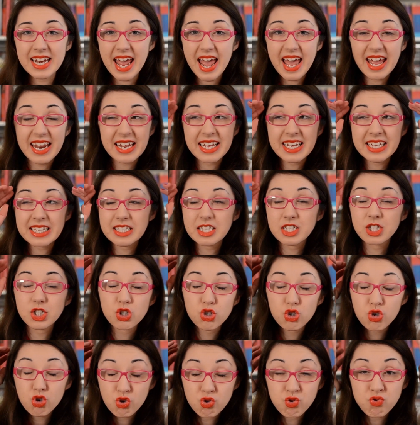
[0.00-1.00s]
And it's
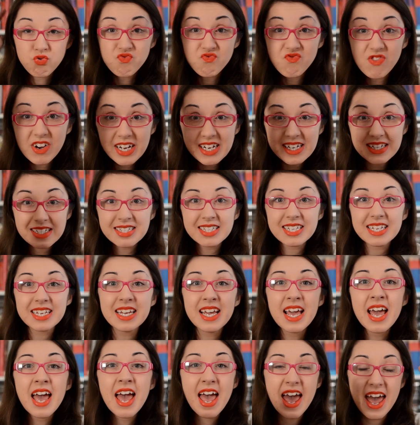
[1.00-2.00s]

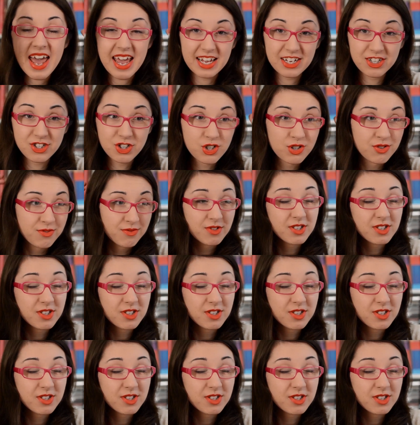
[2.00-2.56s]
crazy and